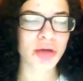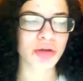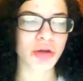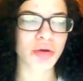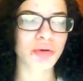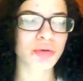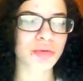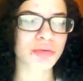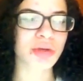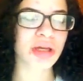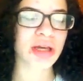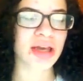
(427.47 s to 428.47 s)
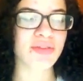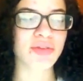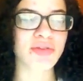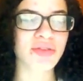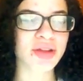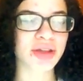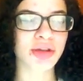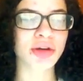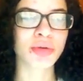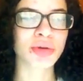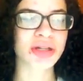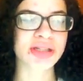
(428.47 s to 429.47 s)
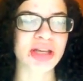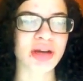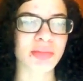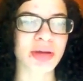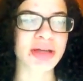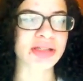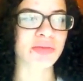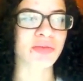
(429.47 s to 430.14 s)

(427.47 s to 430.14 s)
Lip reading: Don't, if you feel like you don't want to say you're mixed,